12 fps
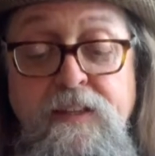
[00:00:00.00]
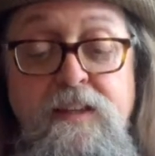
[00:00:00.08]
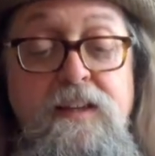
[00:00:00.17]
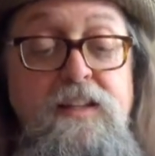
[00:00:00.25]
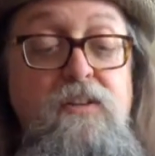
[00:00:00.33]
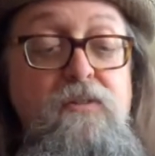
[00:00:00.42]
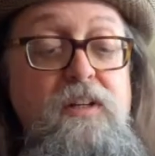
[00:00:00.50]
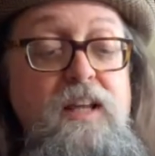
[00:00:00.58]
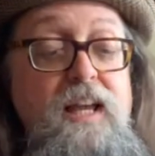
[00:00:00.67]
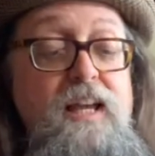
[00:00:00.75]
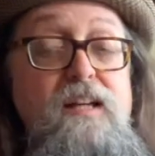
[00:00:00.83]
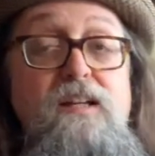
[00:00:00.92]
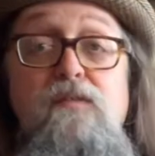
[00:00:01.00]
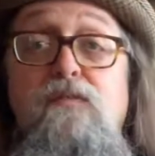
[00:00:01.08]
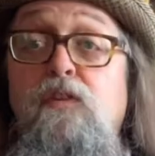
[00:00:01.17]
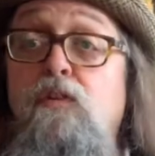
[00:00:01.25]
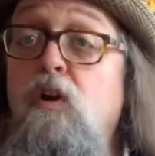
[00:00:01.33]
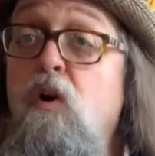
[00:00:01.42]
And you can have
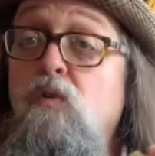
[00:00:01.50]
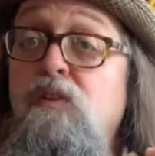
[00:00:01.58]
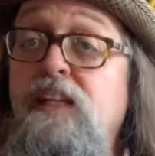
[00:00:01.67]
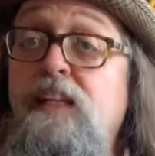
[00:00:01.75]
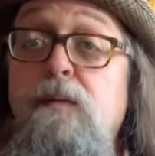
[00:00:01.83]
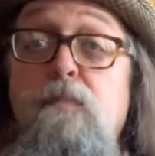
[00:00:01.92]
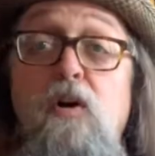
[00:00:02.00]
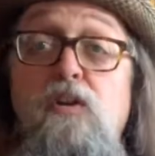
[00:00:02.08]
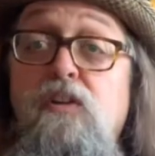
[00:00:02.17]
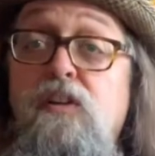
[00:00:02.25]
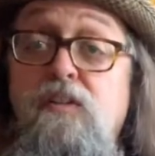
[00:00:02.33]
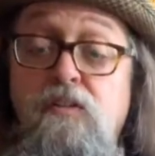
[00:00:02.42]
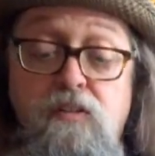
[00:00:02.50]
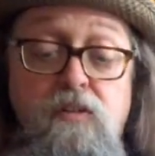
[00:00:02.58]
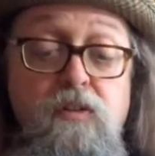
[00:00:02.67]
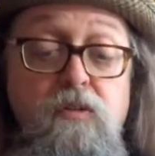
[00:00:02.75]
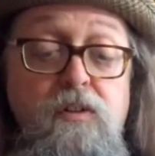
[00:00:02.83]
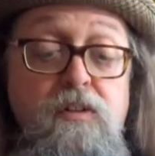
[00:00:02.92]
your own diddly bow.
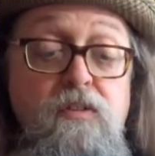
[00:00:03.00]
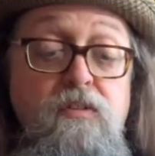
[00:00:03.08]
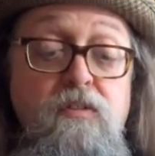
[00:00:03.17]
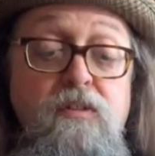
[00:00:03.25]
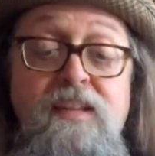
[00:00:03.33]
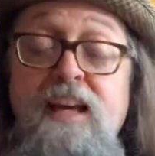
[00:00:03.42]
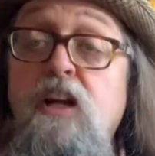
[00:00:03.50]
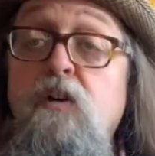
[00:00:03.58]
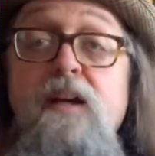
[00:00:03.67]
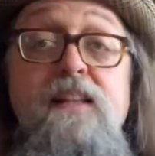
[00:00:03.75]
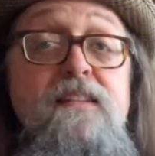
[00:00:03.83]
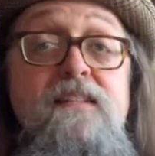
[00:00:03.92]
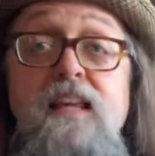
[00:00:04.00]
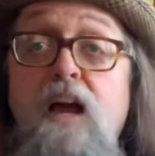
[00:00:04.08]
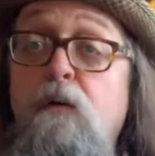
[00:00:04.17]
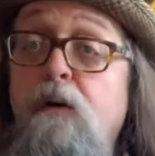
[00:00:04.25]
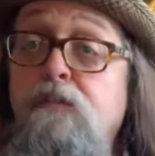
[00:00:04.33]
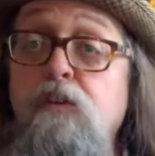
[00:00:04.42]
You can decorate this
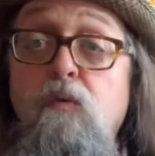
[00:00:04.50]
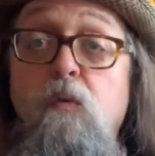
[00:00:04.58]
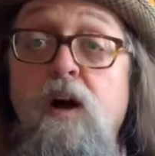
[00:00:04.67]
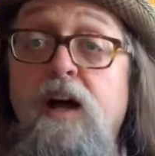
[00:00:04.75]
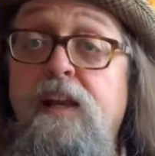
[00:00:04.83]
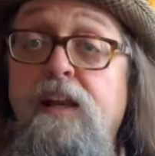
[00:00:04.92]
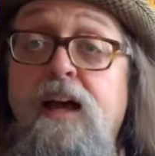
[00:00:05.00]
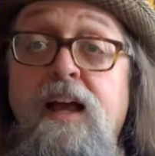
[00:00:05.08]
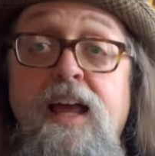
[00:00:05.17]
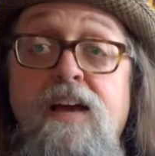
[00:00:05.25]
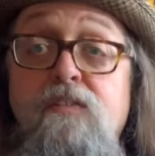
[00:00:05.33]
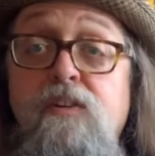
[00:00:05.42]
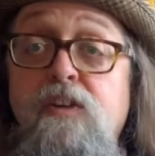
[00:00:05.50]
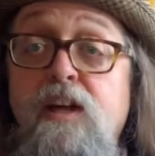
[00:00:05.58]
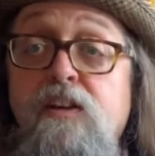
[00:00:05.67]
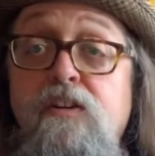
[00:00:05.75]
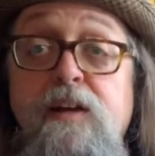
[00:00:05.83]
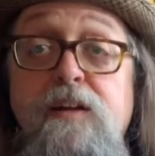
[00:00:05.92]
however you want. I haven't
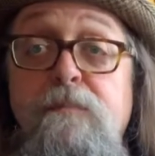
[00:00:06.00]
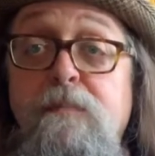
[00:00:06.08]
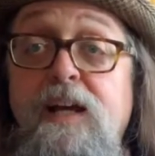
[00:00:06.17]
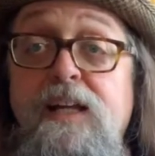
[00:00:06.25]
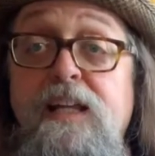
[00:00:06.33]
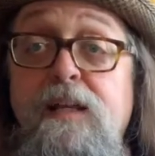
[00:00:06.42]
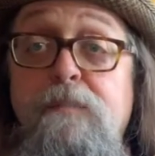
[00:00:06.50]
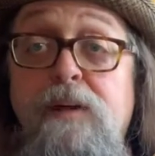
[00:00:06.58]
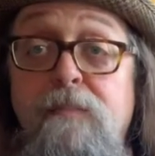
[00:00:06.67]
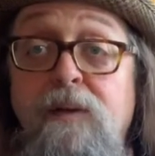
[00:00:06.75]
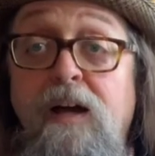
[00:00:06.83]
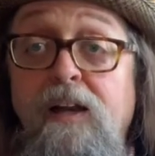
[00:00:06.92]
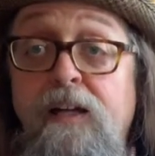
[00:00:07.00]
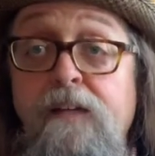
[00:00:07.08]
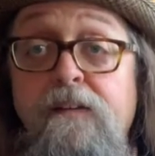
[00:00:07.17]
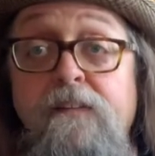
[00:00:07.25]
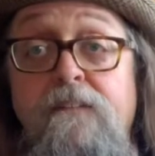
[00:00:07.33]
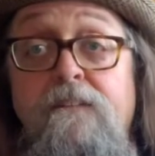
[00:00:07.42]
decorated mine yet, but I'm
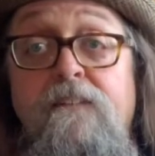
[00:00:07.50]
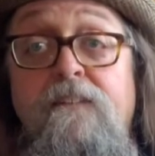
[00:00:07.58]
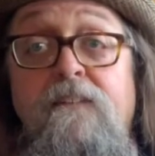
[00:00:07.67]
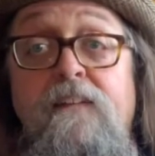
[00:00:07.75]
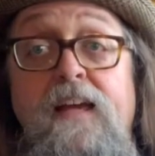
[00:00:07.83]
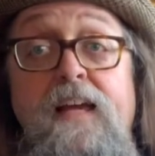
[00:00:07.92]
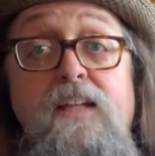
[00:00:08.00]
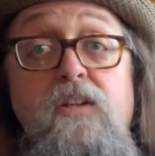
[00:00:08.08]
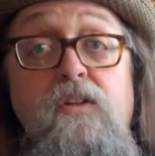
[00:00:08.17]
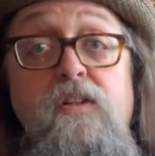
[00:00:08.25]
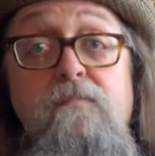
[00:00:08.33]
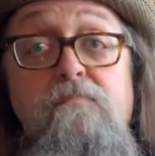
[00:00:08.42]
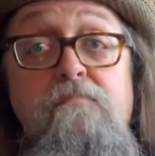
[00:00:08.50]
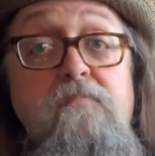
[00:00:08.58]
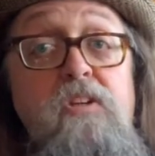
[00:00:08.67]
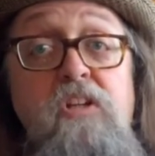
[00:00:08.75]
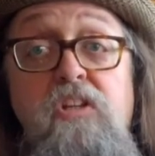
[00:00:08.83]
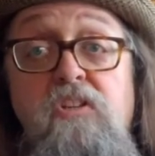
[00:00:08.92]
gonna. And you can
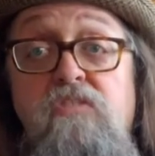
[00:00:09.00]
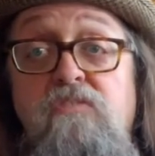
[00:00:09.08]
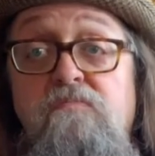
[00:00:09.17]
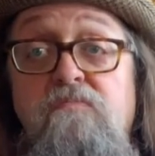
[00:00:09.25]
use